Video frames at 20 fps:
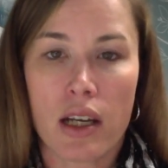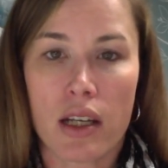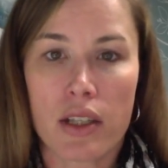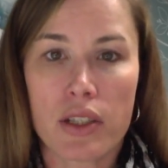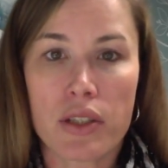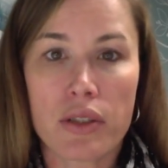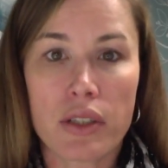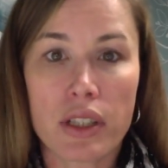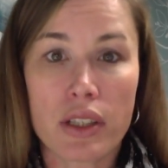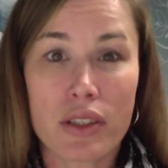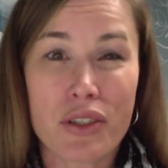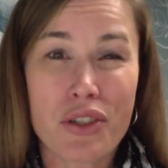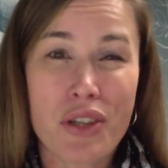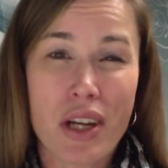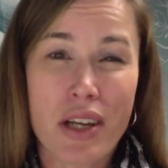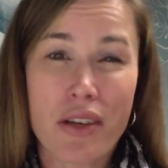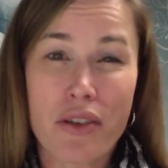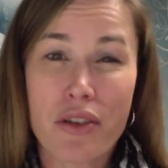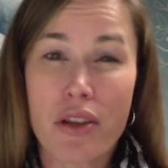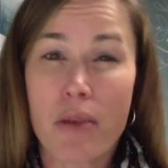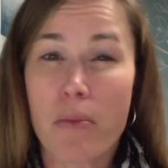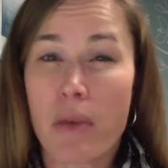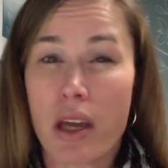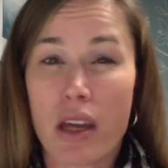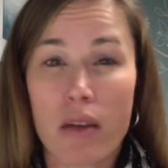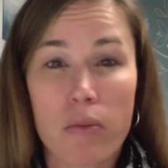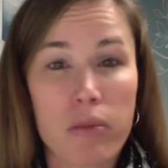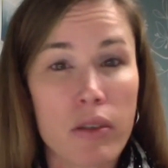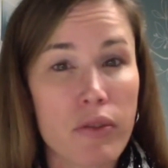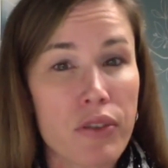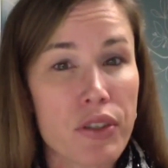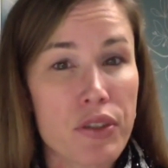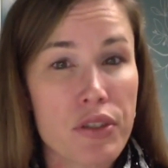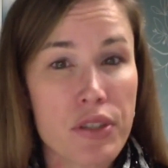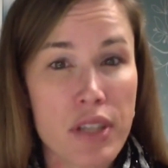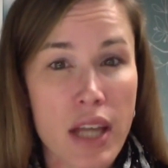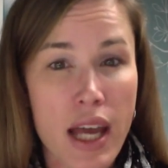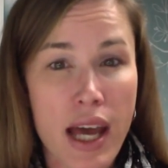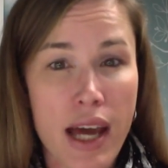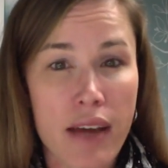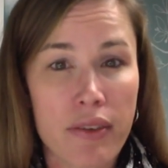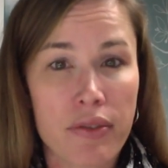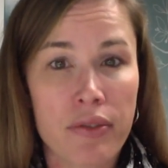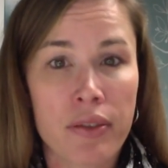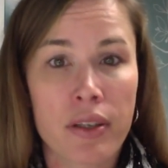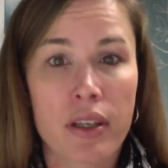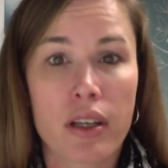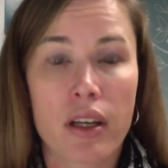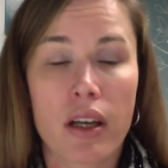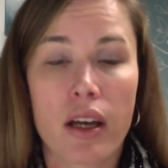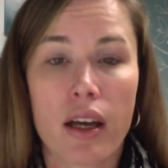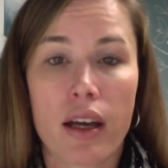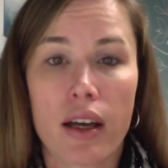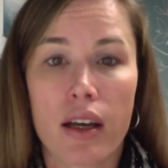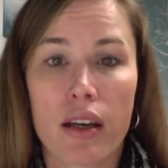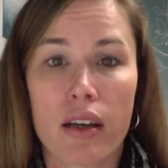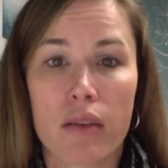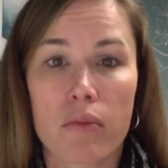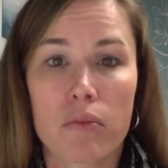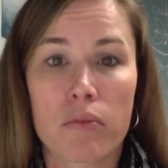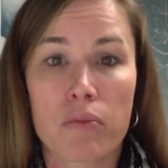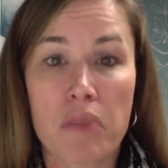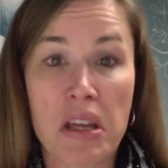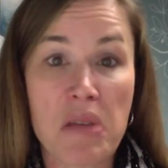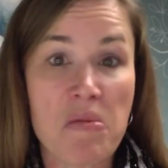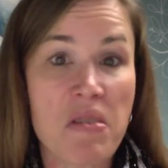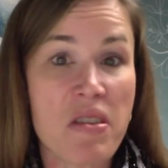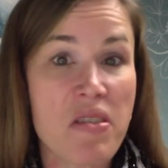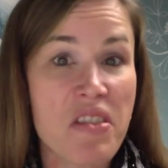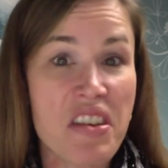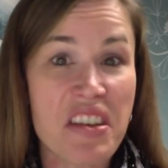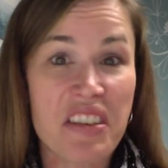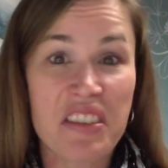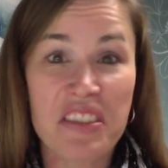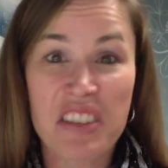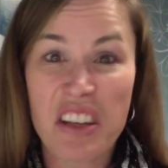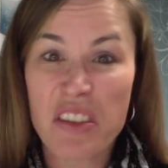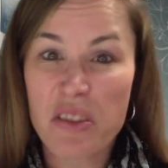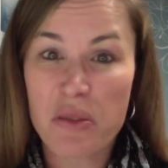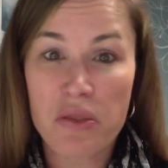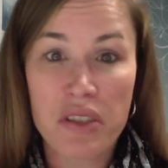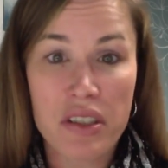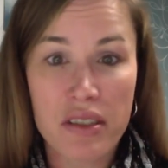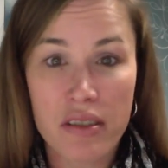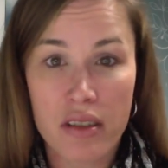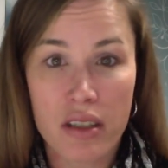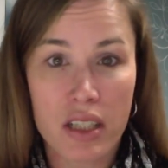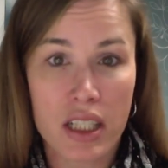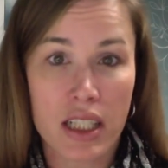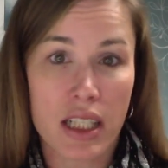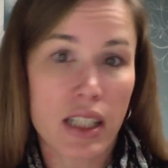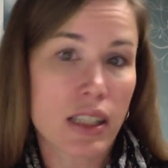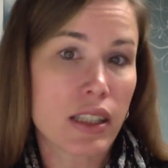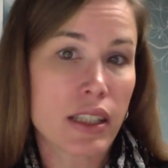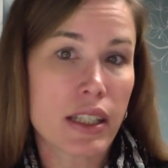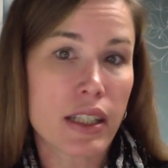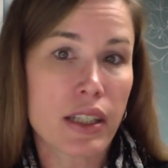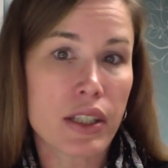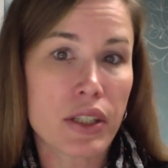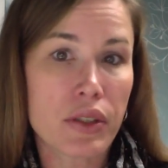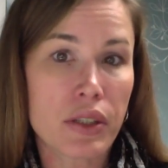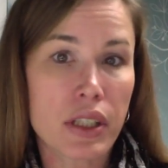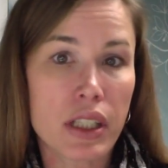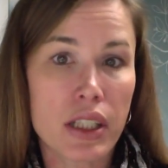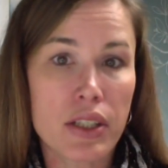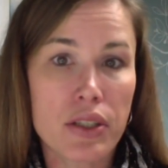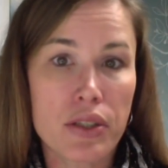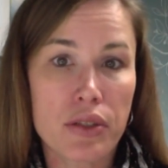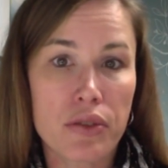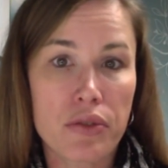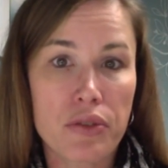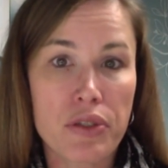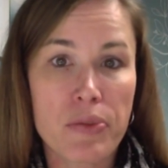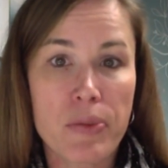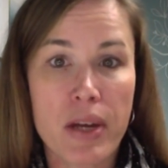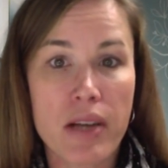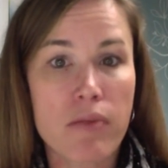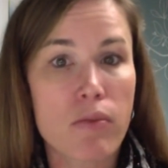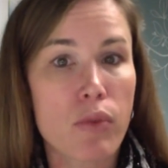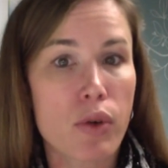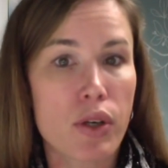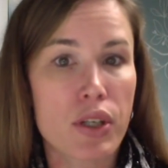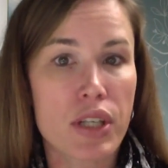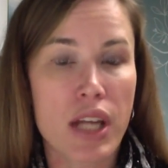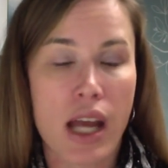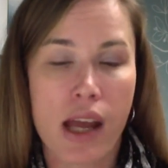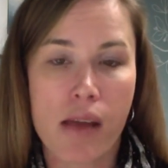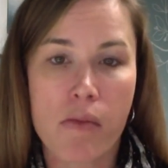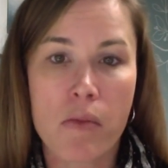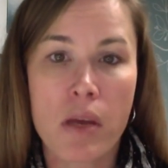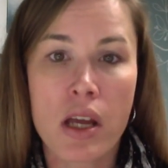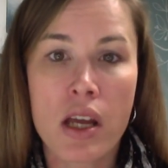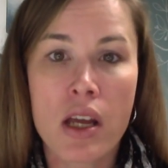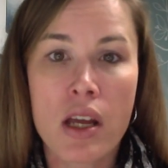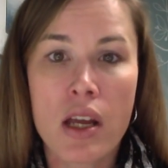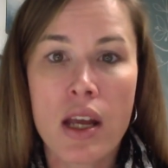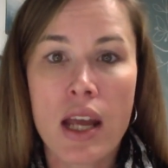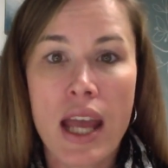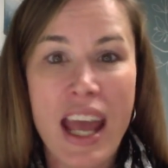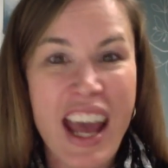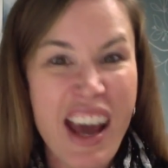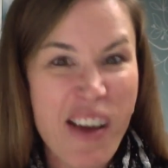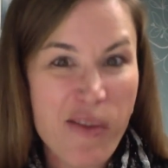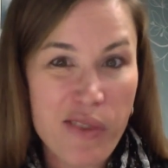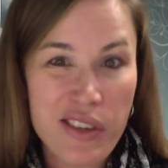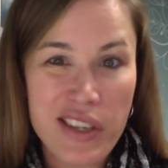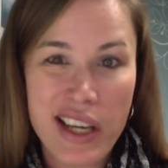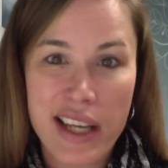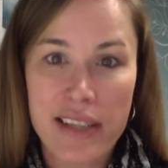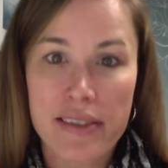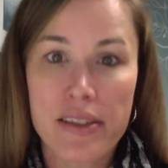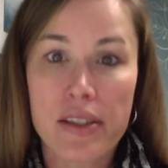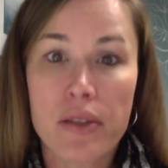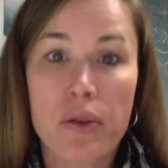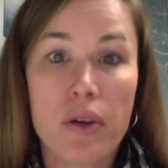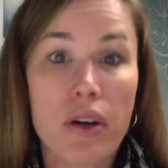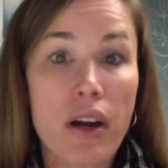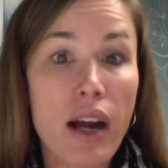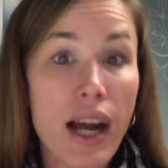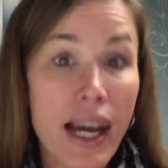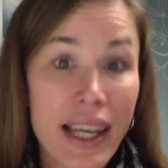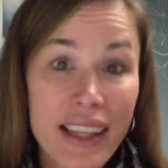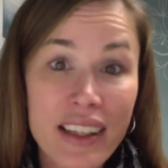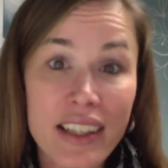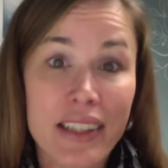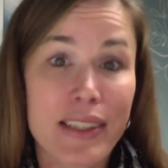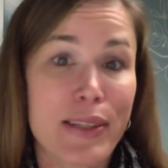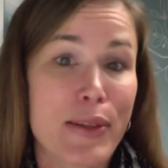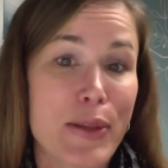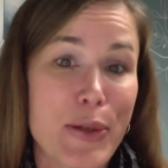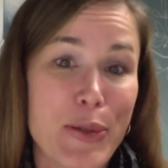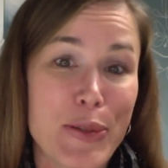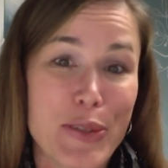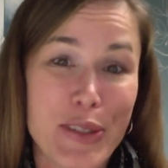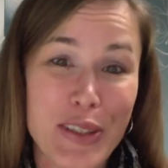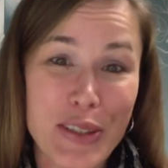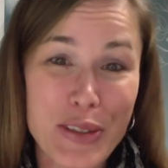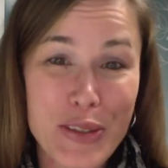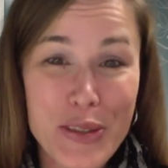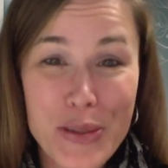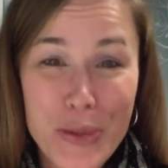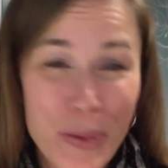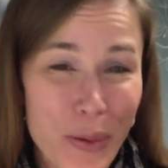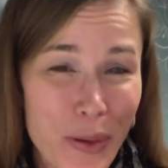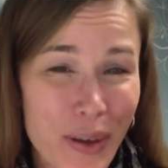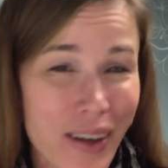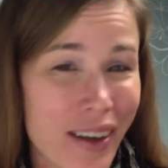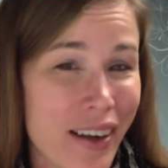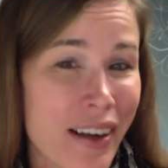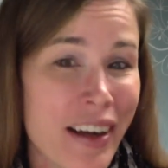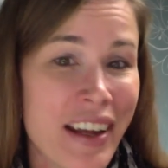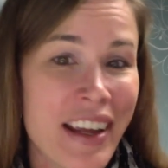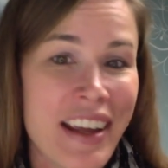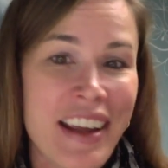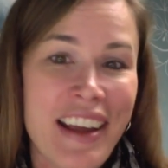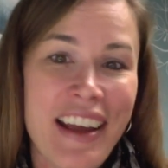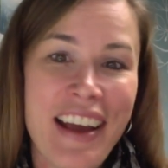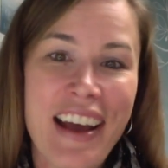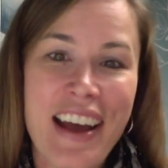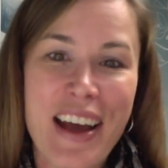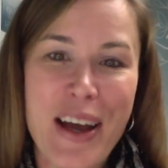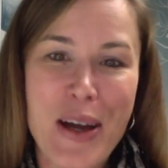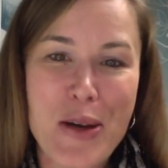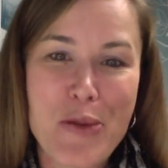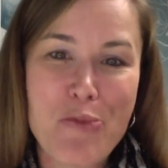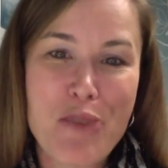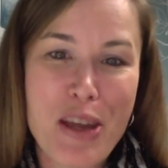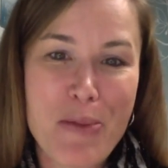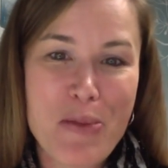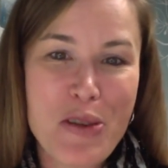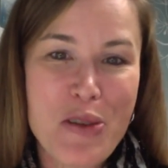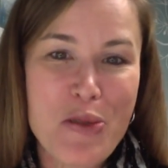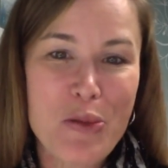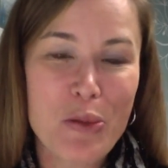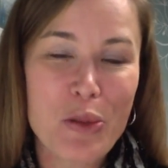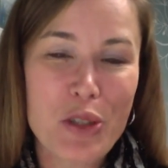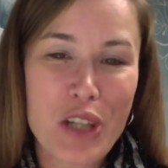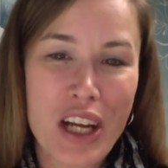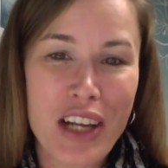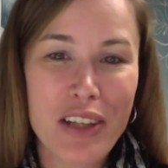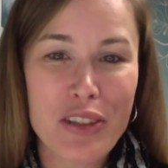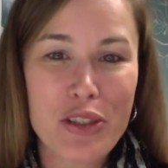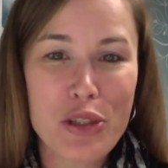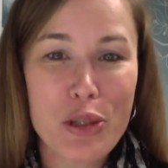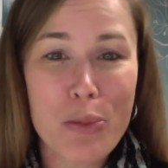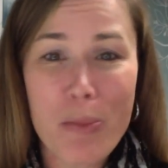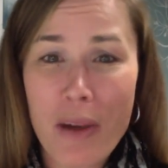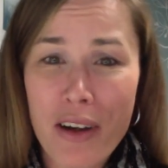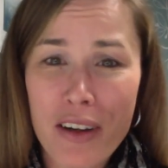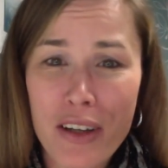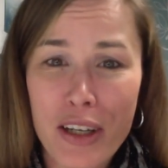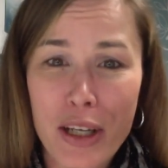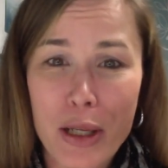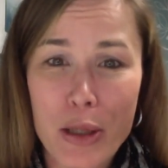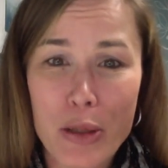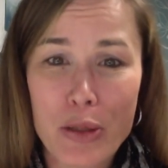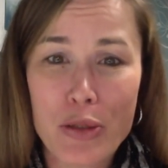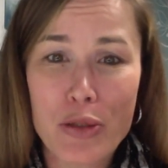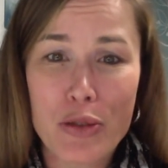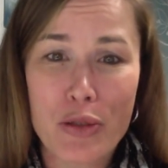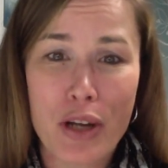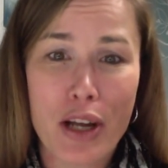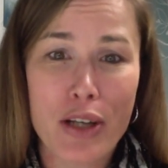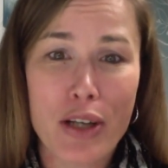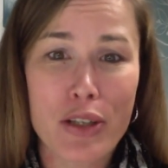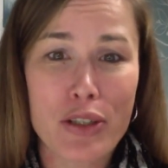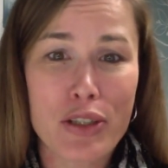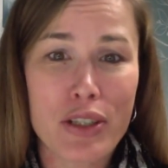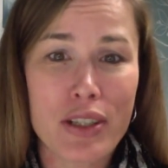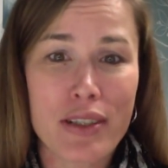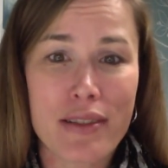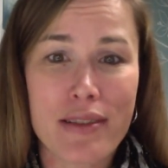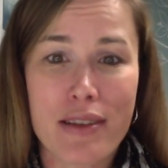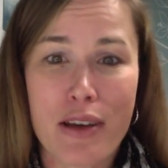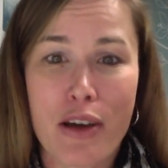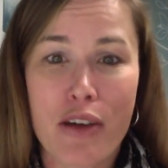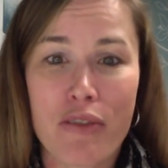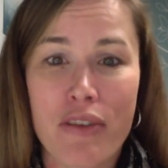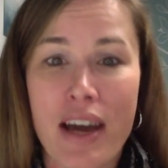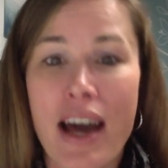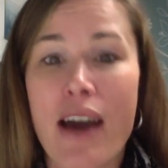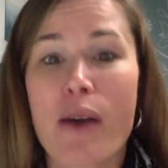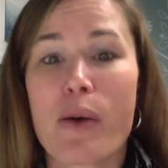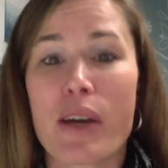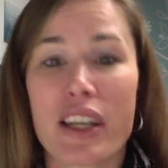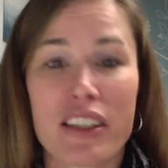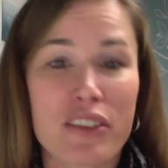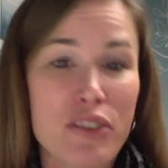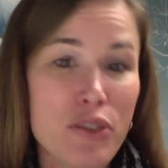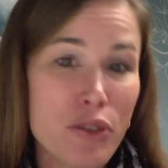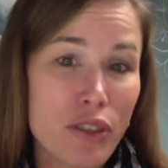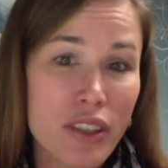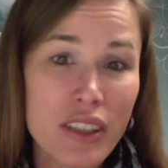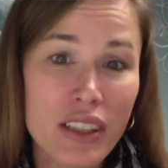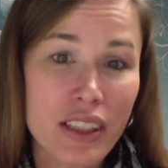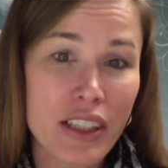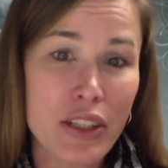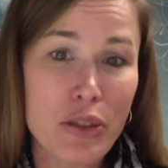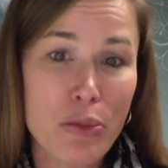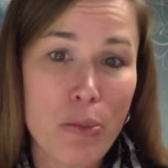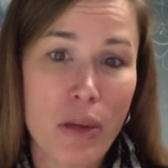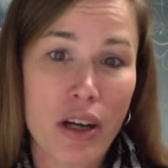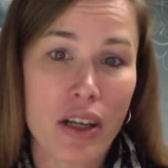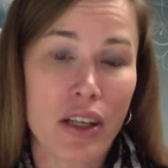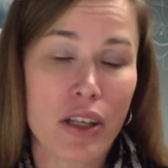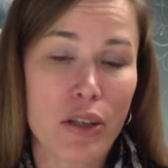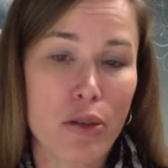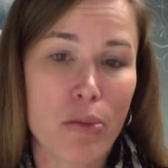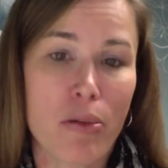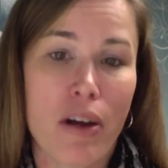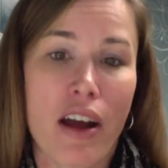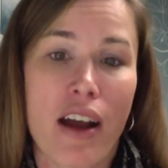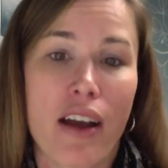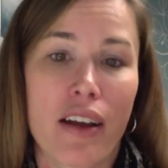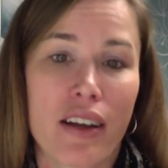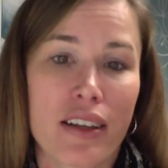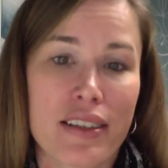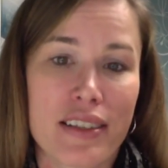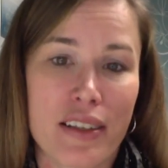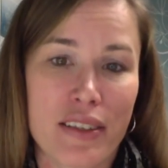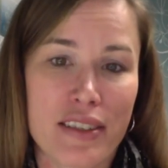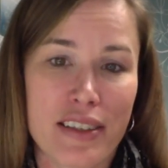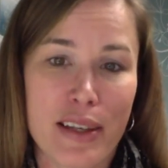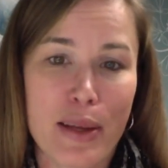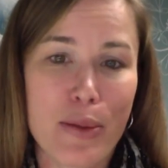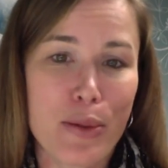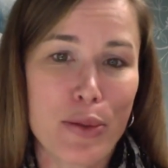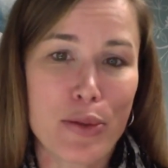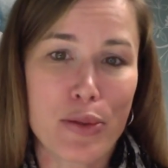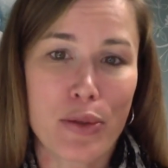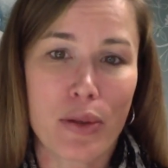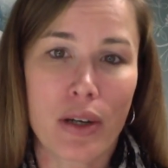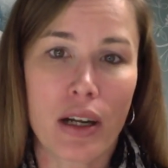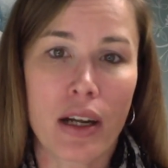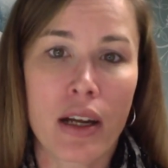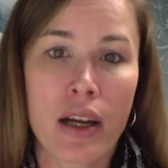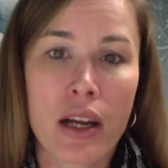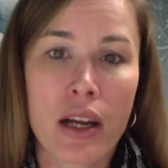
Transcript: Do you need to change the makeup of your staff? Maybe the accessories aren't selling and you need to spend more time advertising or highlighting those in your store. Maybe you change your marketing strategies of how externally you market your products outside the store.